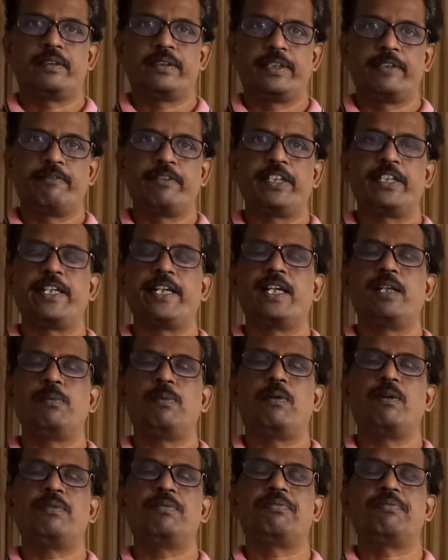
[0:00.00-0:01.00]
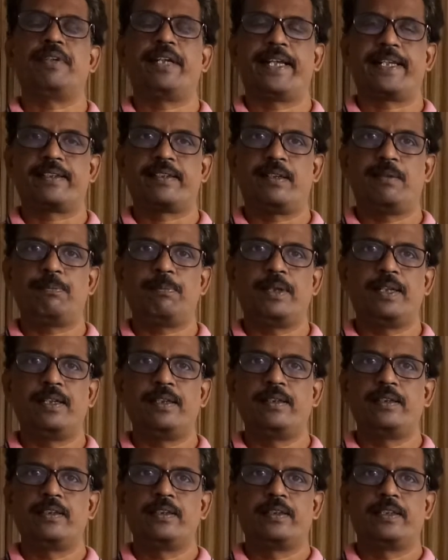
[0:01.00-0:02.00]
with the help of example.
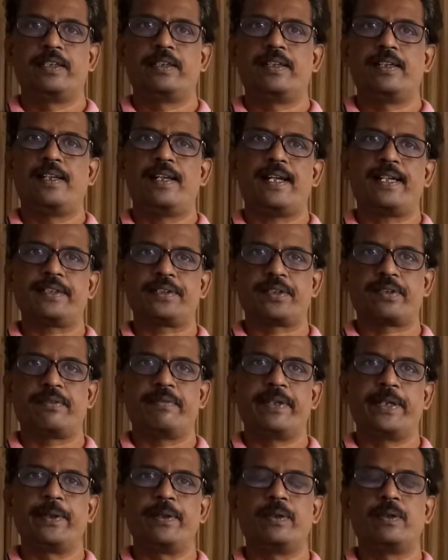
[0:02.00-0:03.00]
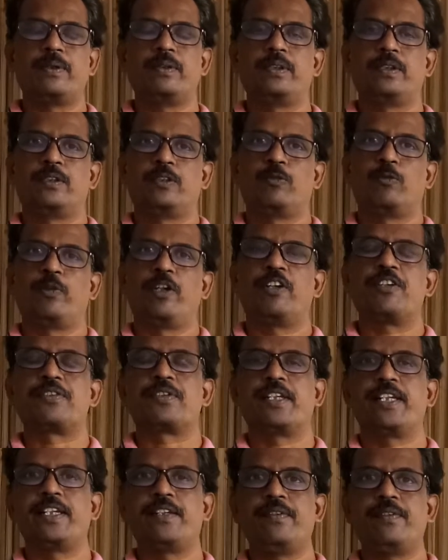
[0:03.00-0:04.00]
In the last video we have
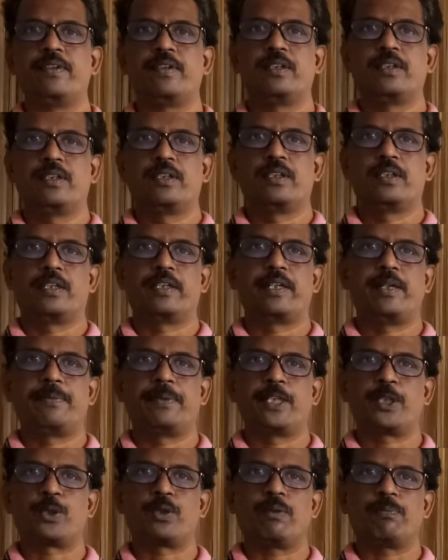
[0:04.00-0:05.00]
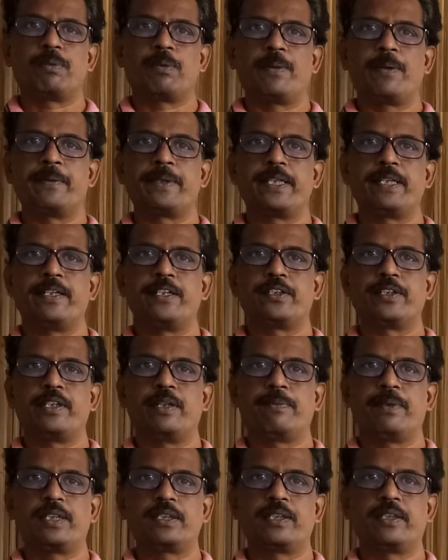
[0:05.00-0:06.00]
seen a definition of probability density
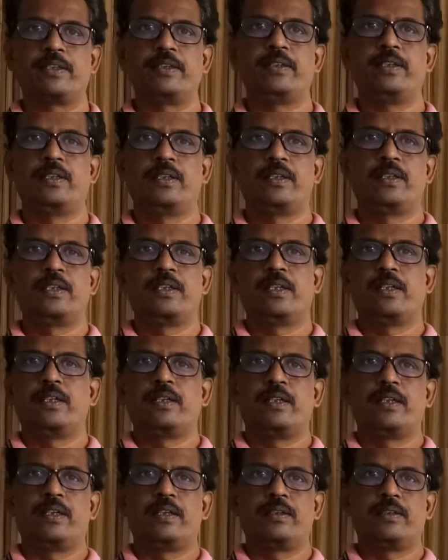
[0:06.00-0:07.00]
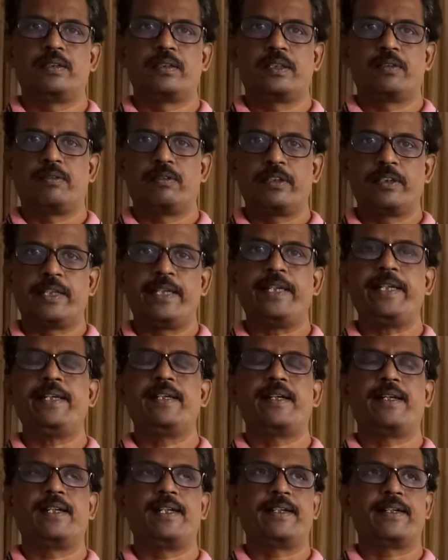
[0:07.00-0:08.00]
function. Okay,
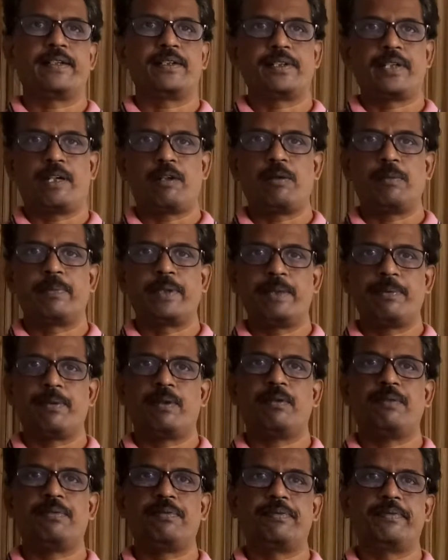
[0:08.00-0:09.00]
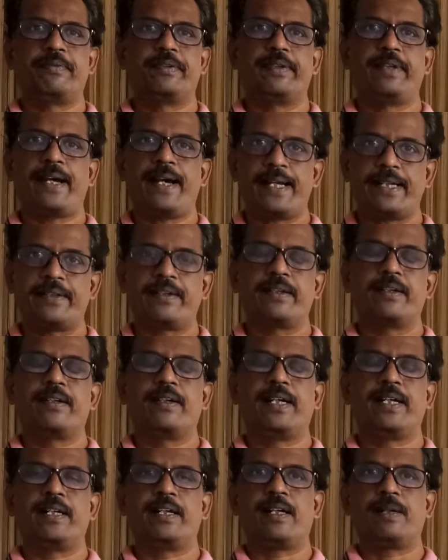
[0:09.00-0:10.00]
let us have a brief of that,
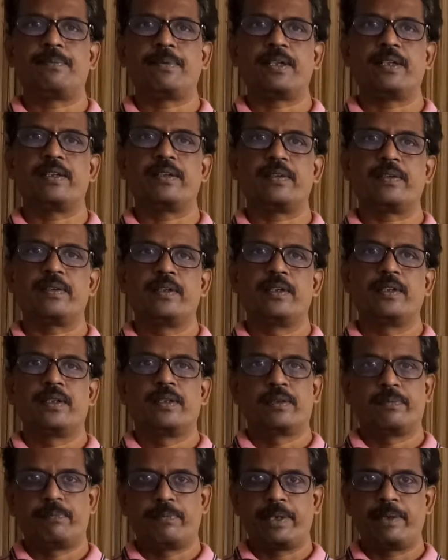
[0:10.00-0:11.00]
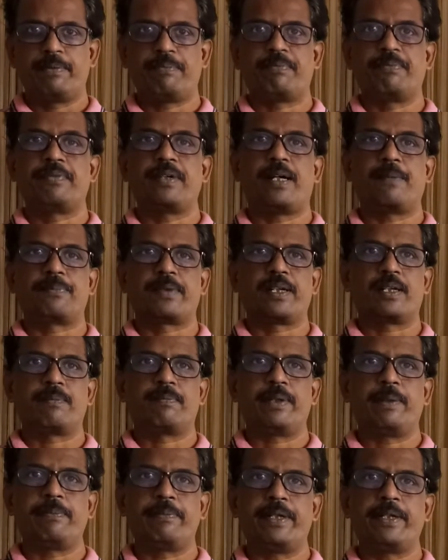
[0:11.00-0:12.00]
and after
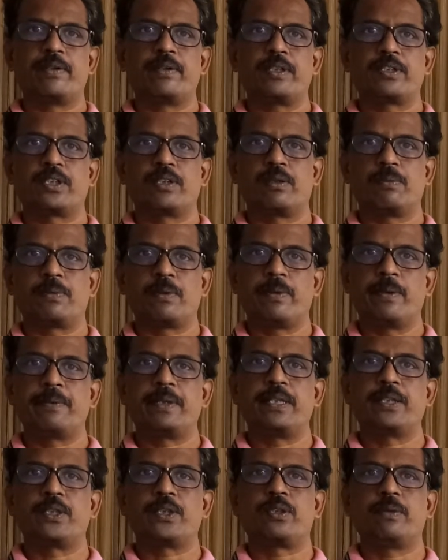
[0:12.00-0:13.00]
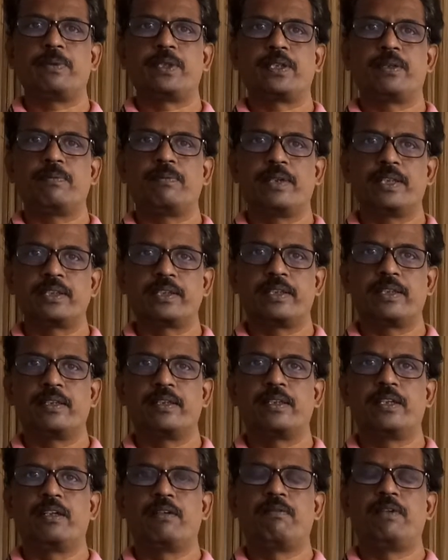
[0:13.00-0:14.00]
brief introduction of probability distribution function,
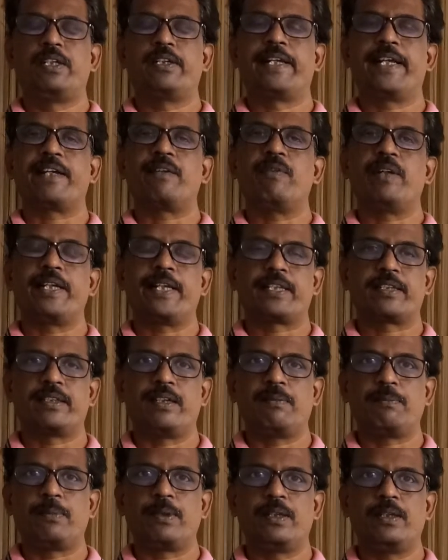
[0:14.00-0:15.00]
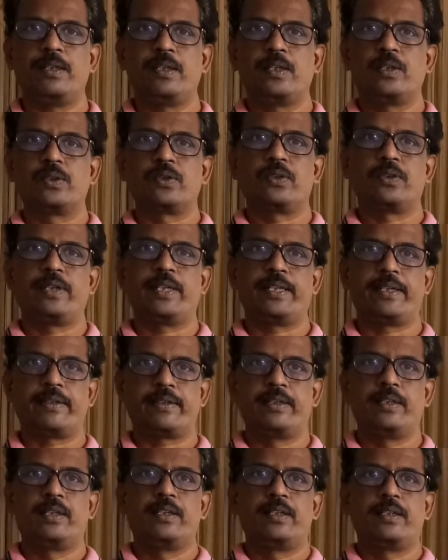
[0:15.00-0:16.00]
we'll take one example so that
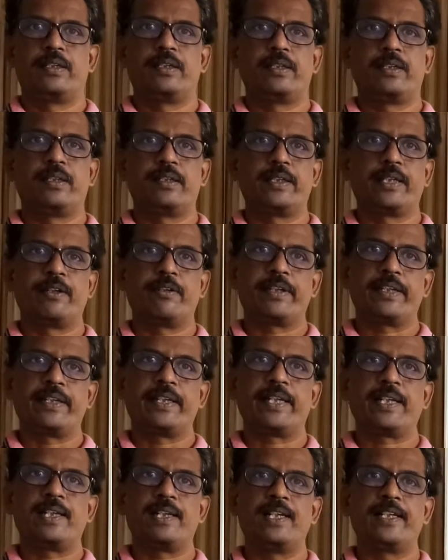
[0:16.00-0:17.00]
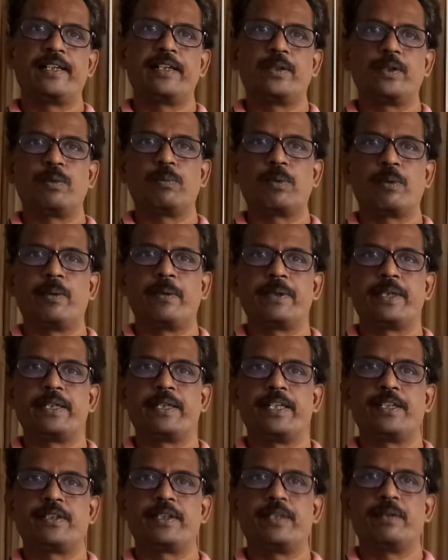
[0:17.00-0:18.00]
everything related to probability
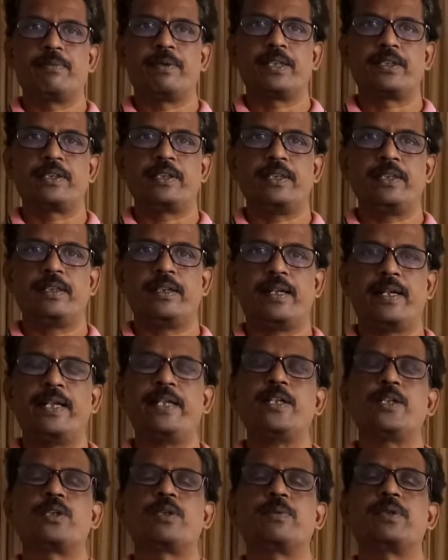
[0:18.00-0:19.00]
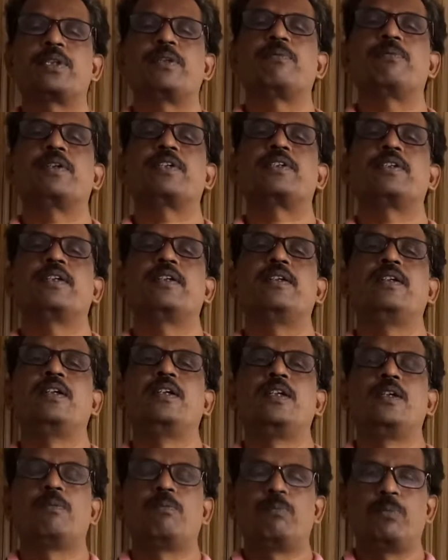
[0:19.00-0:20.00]
density function and distribution function
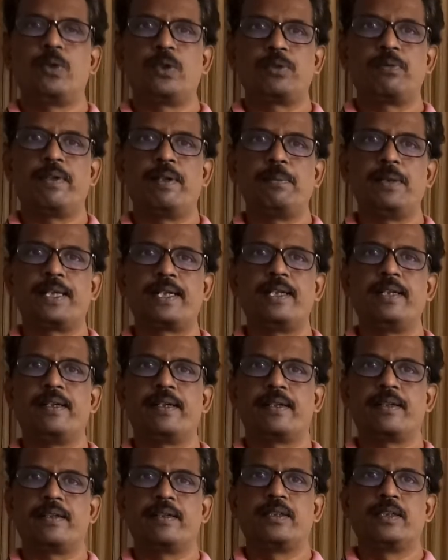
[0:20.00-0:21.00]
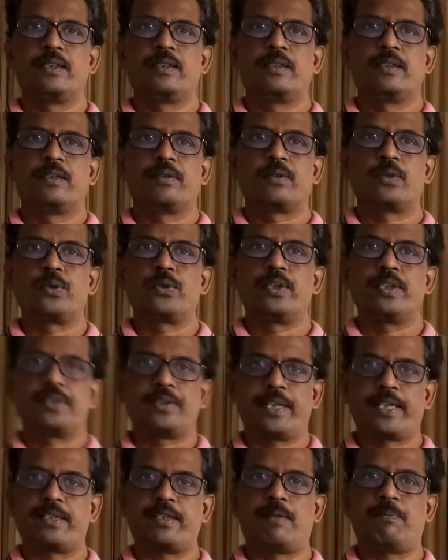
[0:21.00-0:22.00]
both will be clear through this
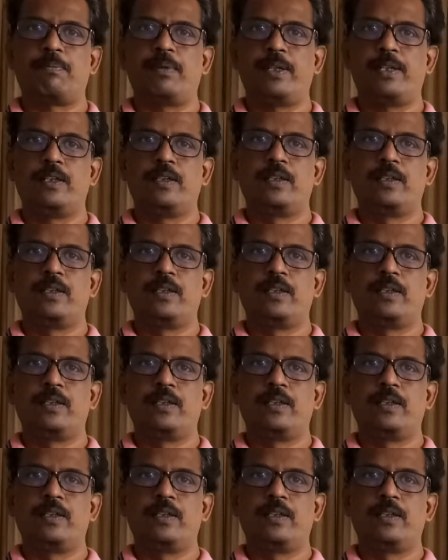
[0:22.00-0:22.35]
example.